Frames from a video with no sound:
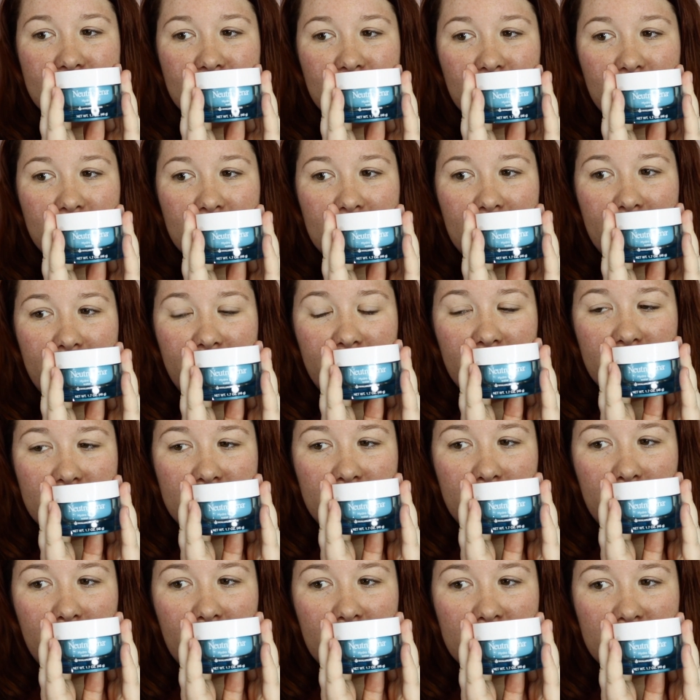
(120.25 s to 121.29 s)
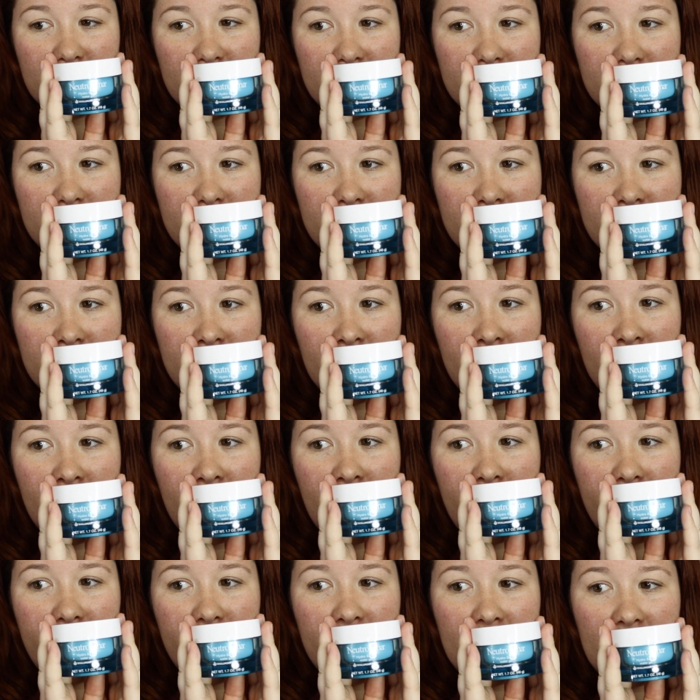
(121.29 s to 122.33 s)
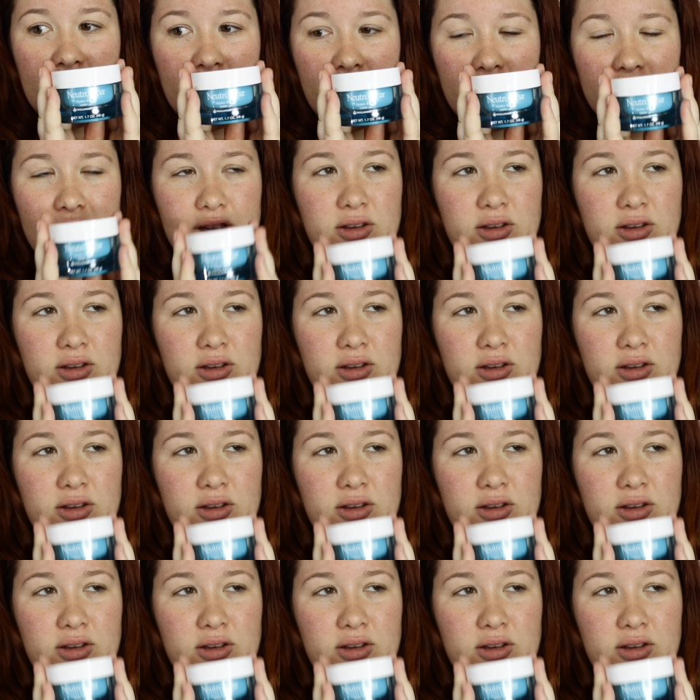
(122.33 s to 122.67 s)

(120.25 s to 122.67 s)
This was in a first impressions video. I